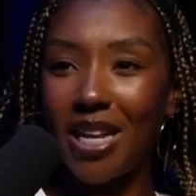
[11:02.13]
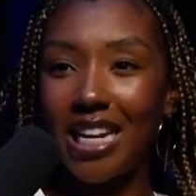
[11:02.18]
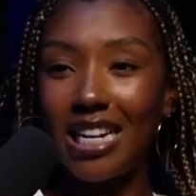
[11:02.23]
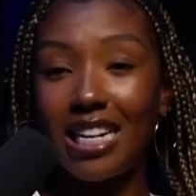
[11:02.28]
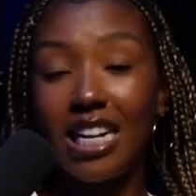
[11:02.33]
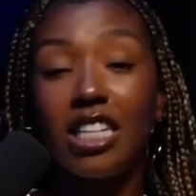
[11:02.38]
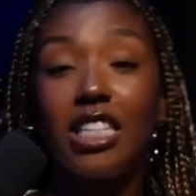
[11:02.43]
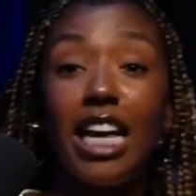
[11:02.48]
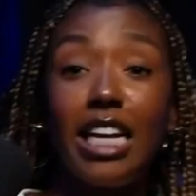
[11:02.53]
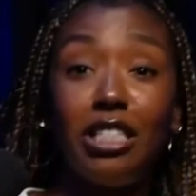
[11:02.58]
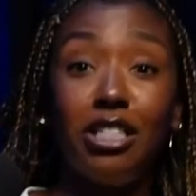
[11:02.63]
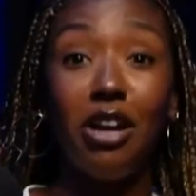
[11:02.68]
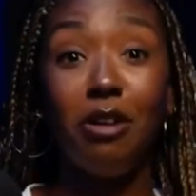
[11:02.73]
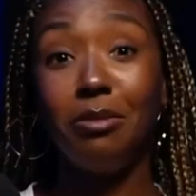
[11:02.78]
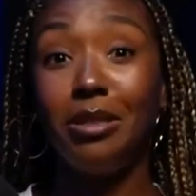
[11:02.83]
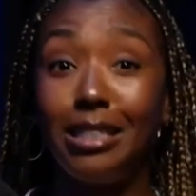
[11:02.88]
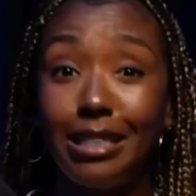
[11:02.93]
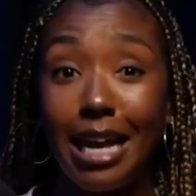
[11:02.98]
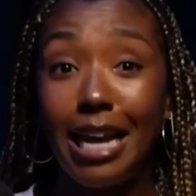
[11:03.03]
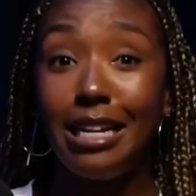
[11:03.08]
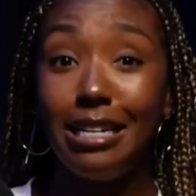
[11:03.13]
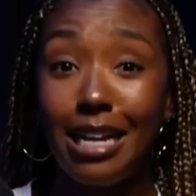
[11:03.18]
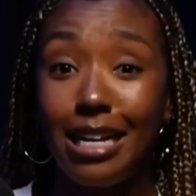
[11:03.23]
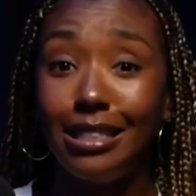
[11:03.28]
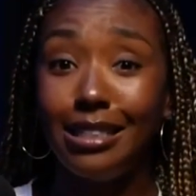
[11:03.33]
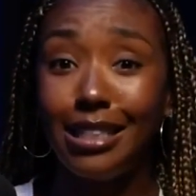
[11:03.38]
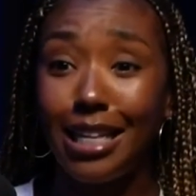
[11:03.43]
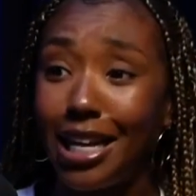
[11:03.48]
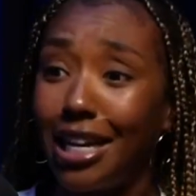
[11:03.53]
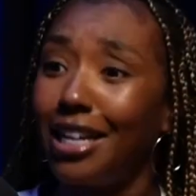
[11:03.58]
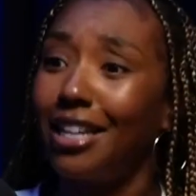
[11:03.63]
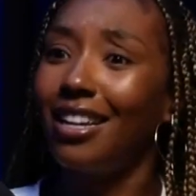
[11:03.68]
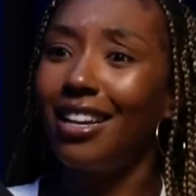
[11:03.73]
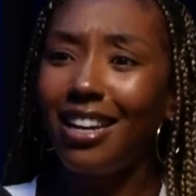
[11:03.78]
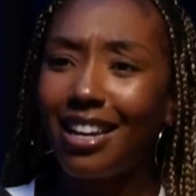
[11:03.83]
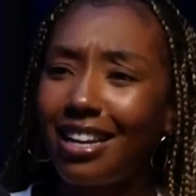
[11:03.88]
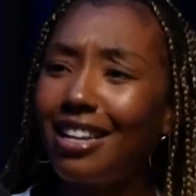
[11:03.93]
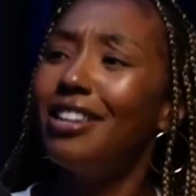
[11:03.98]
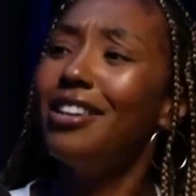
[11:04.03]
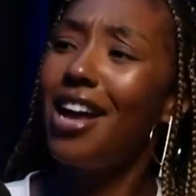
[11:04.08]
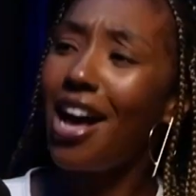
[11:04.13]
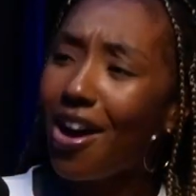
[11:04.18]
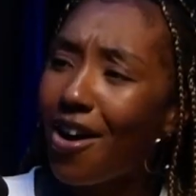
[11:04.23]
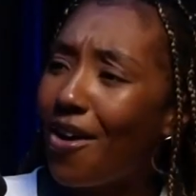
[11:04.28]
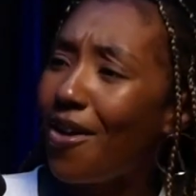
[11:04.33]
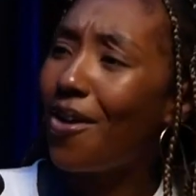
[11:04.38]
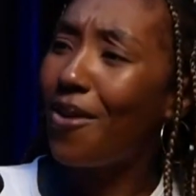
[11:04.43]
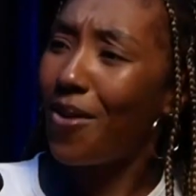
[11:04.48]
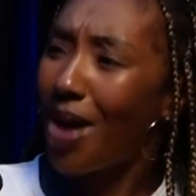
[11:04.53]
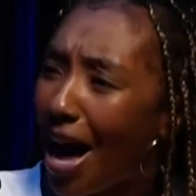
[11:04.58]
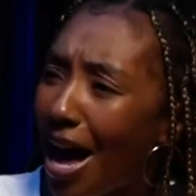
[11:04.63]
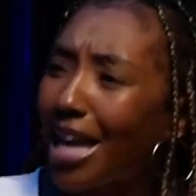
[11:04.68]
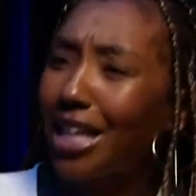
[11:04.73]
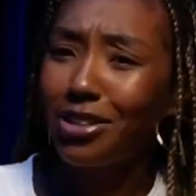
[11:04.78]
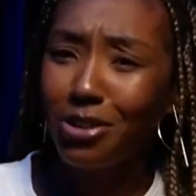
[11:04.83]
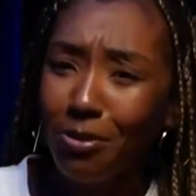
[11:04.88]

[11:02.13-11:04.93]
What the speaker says: and they're like, "Don't say nothing." No, you